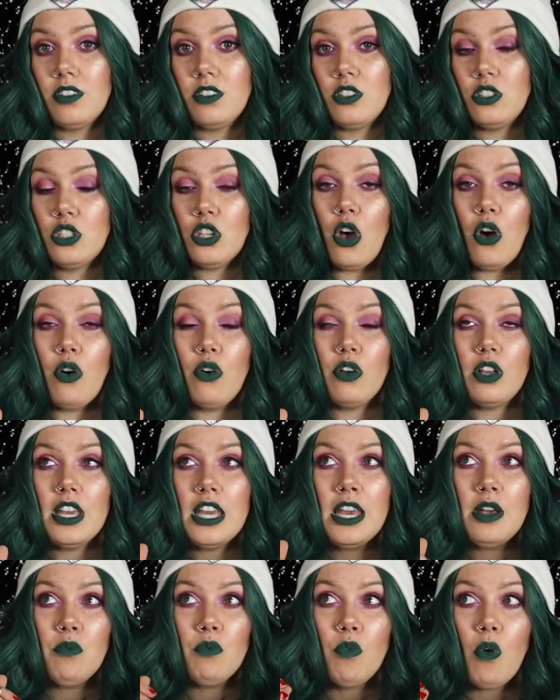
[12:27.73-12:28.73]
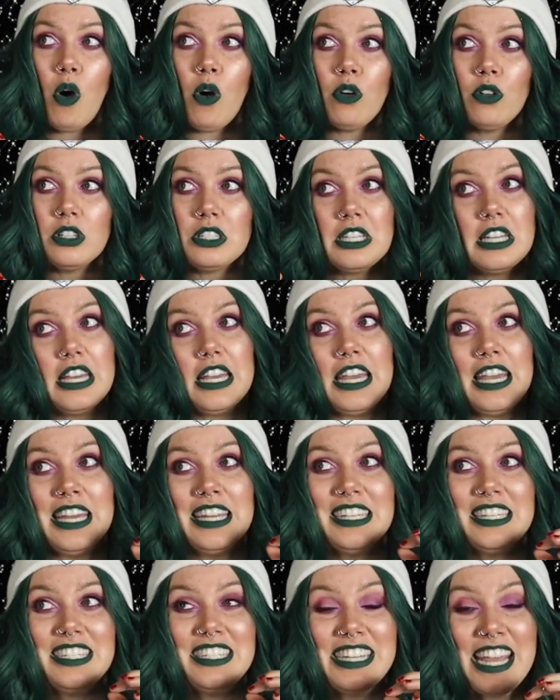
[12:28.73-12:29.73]
So it won't
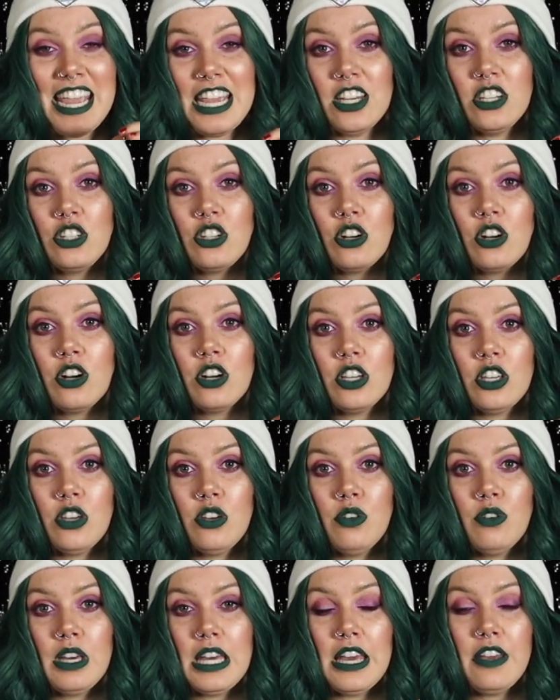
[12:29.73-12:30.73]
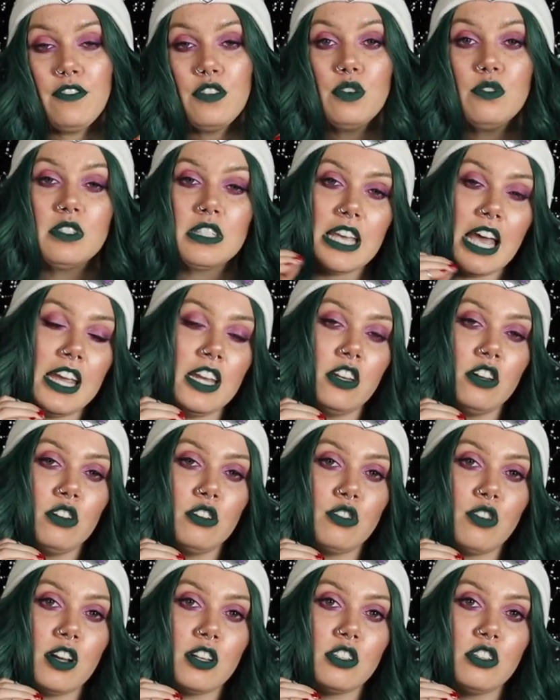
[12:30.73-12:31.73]
endanger you if you tighten
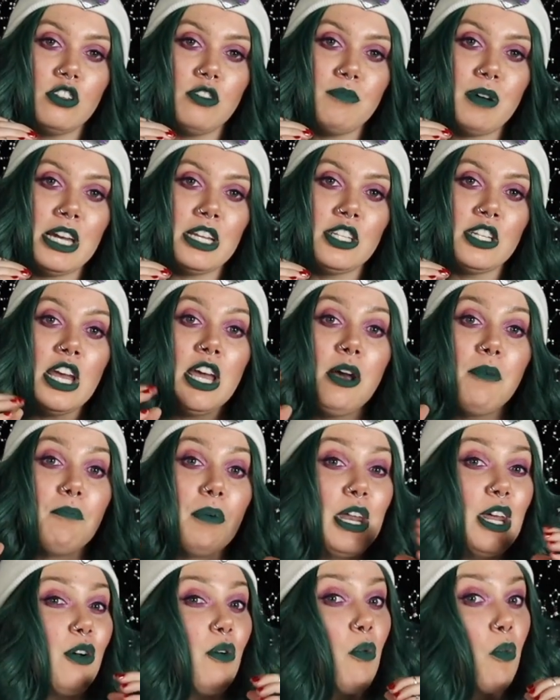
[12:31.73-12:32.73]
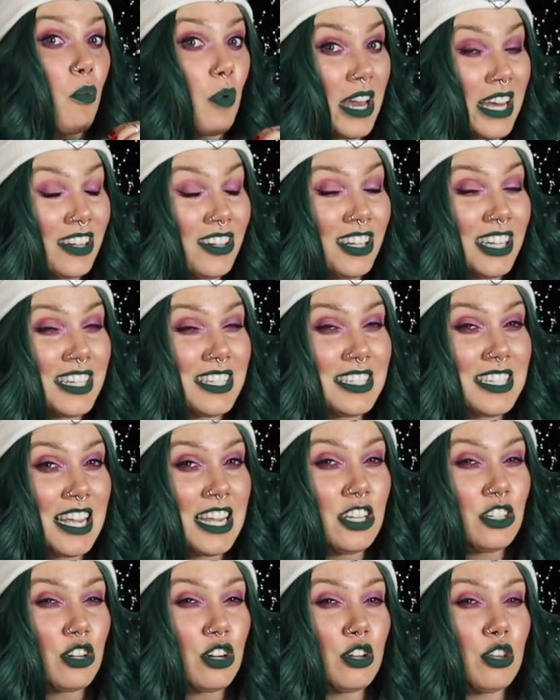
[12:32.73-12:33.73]
your trucks too much, but it will
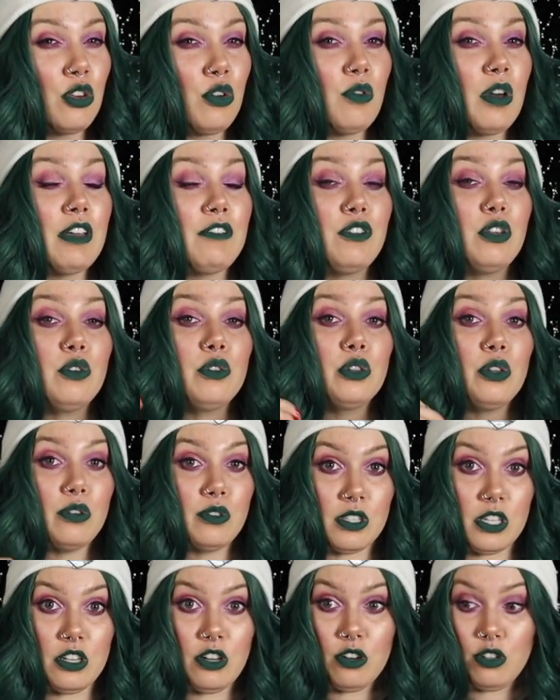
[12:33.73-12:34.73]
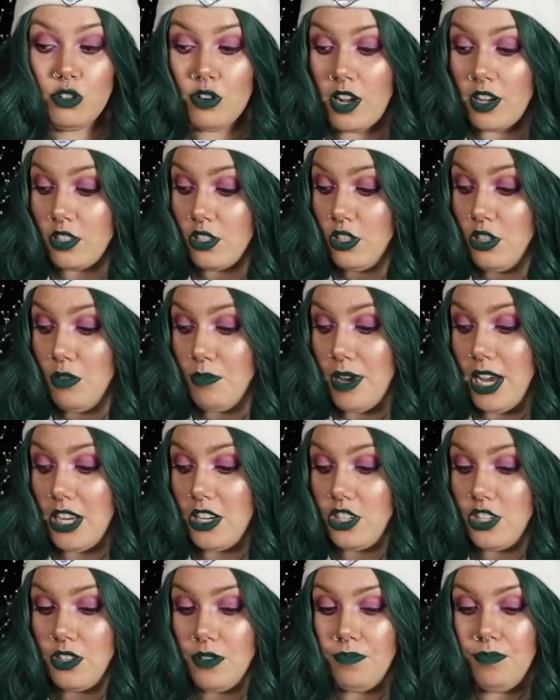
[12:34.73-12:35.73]
endanger you if you loosen your trucks too
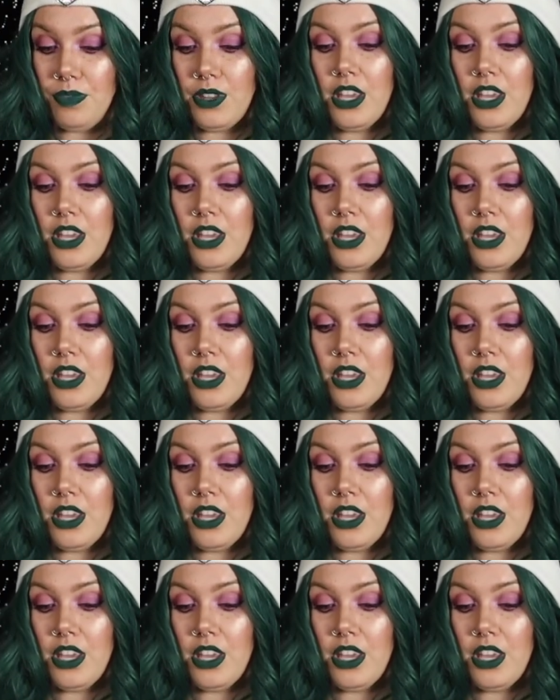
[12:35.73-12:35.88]
much.